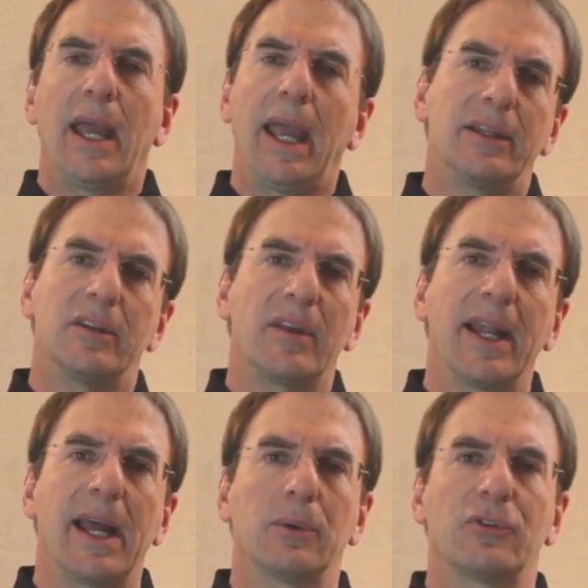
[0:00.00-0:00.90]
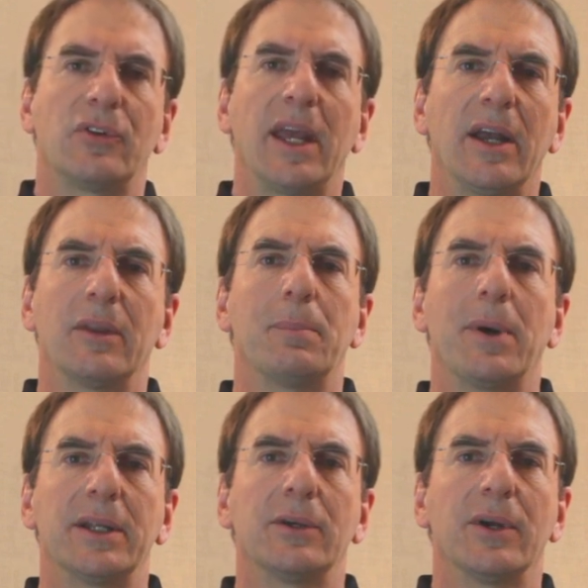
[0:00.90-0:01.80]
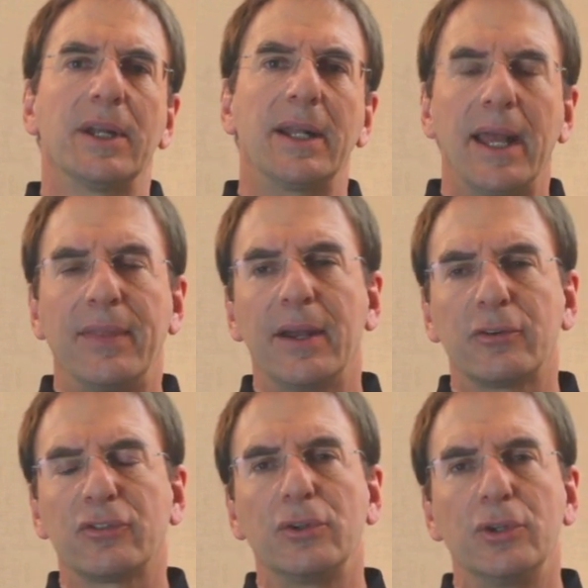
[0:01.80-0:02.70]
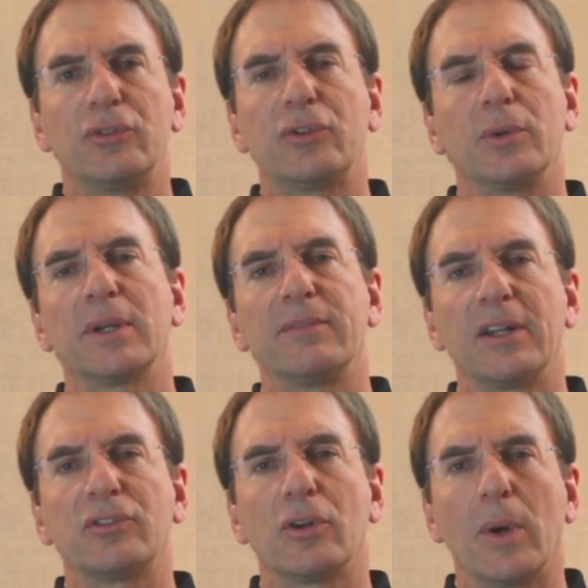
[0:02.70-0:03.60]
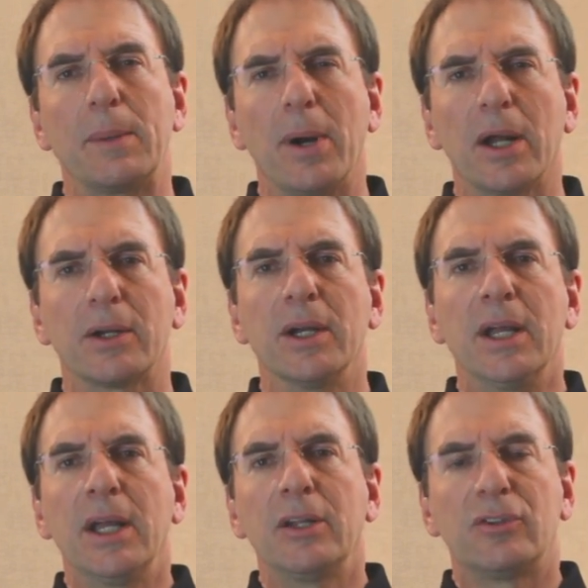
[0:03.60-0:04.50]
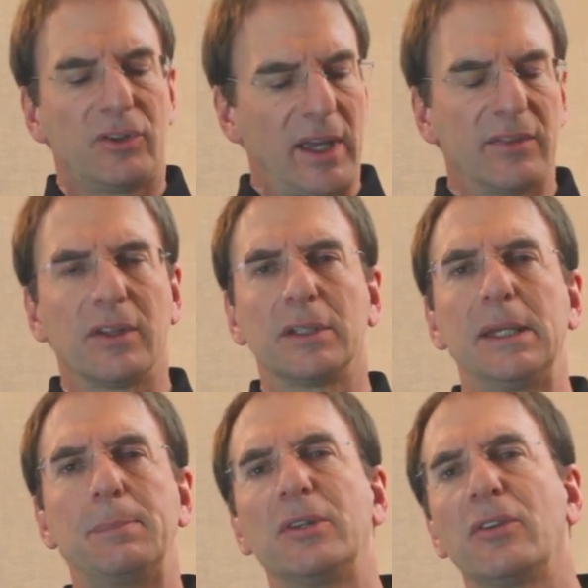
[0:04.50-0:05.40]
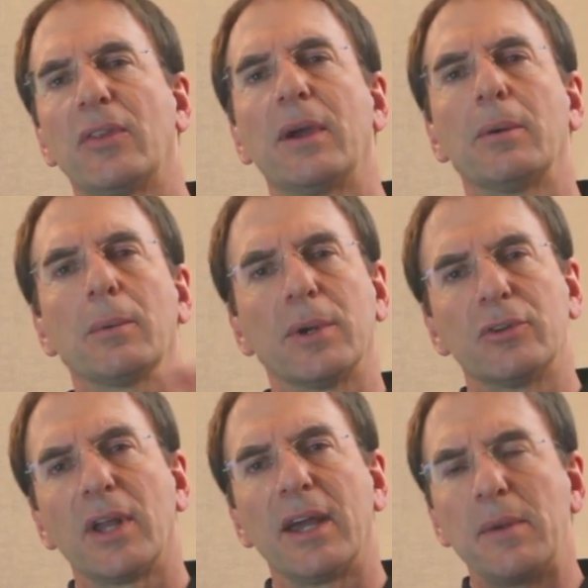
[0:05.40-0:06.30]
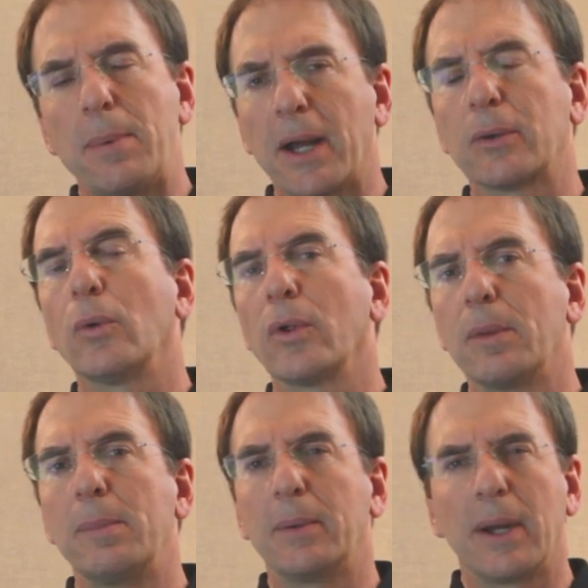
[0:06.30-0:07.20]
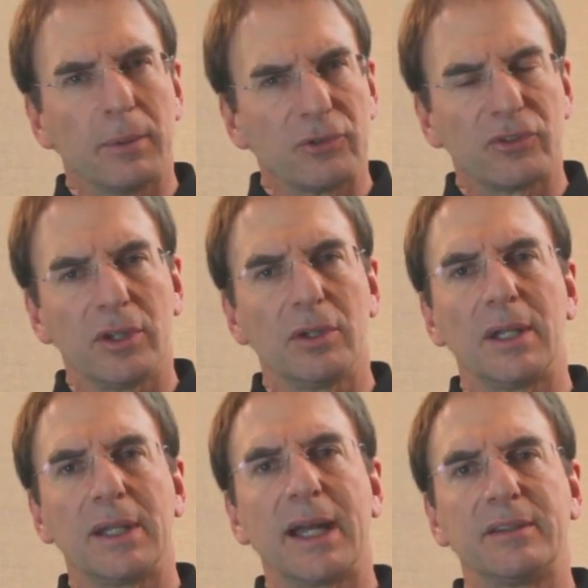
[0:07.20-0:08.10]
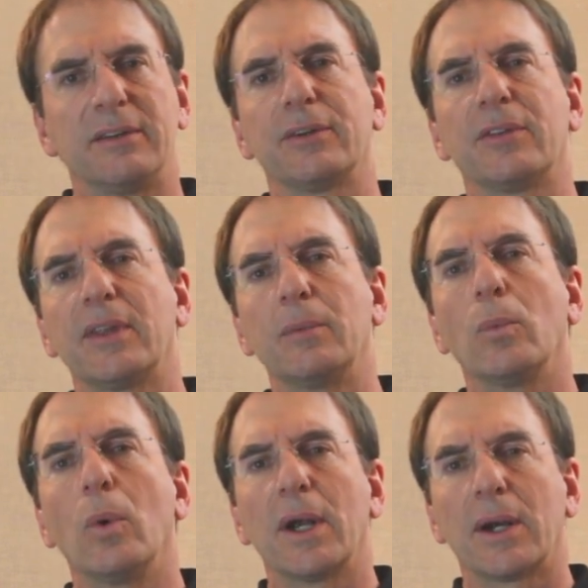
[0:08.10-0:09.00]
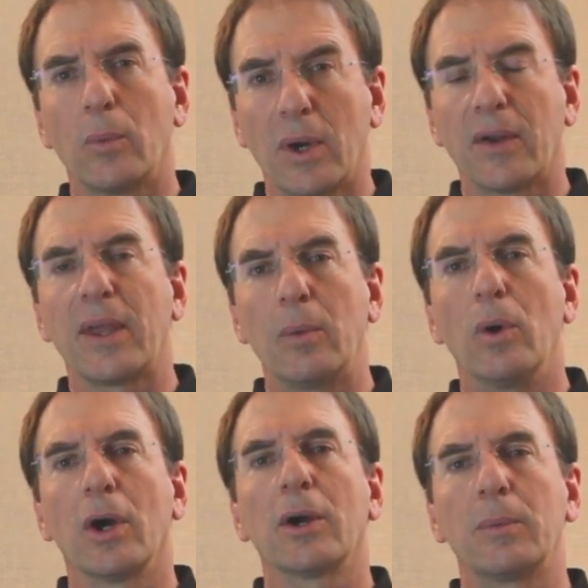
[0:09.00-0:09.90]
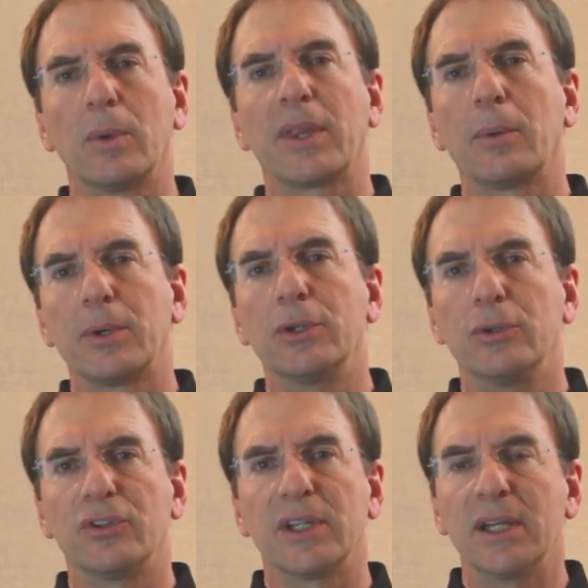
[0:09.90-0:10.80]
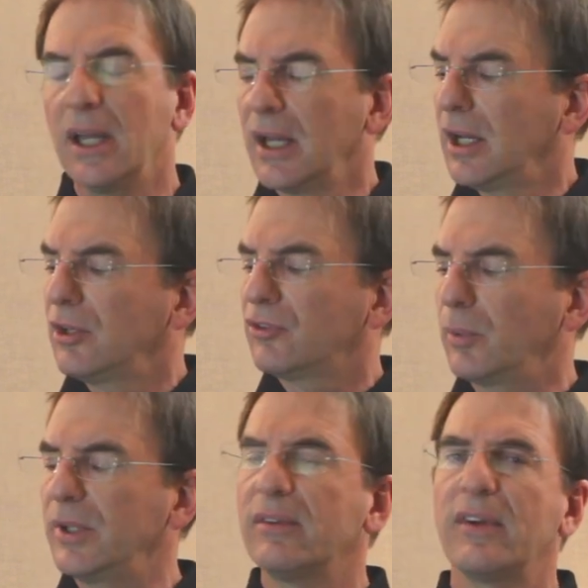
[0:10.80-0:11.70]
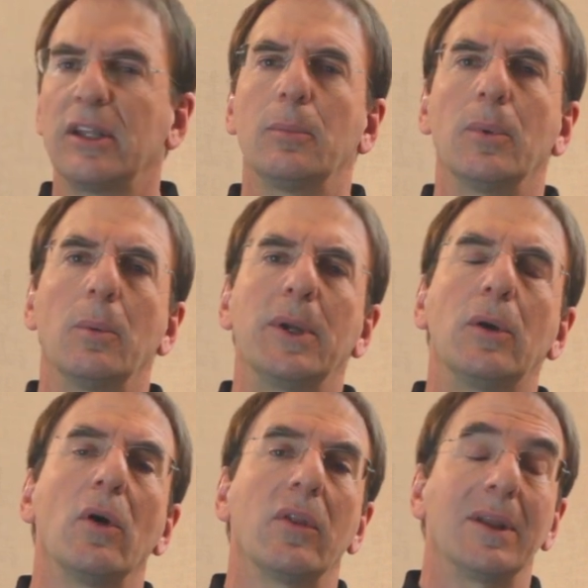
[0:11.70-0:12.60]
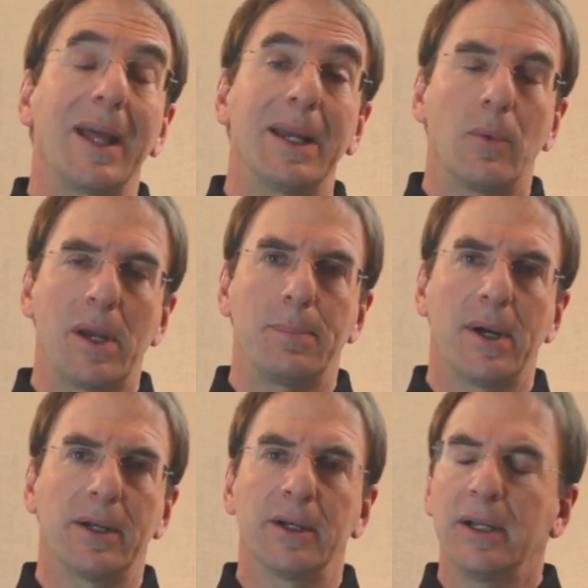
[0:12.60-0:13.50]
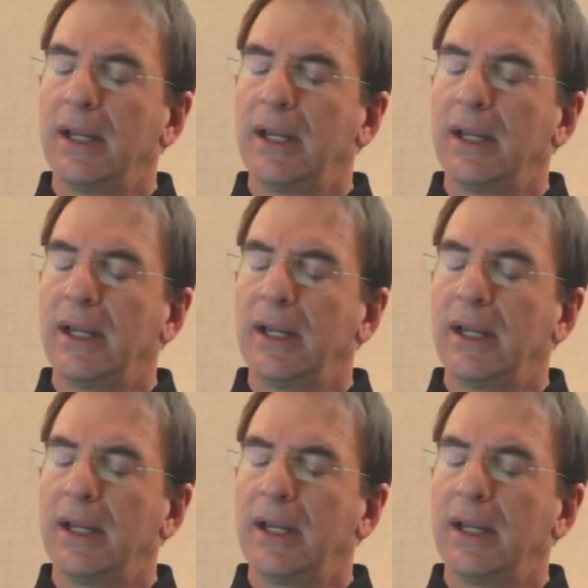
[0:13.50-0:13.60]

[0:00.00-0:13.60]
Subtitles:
8 to 10 hours a day on the putting green, and they're so used to a conventional weight putter, to take the leap into the original heavy putter or the midweight was still a lot different than where they were and what they were using. So we developed what we call the lightweight putter.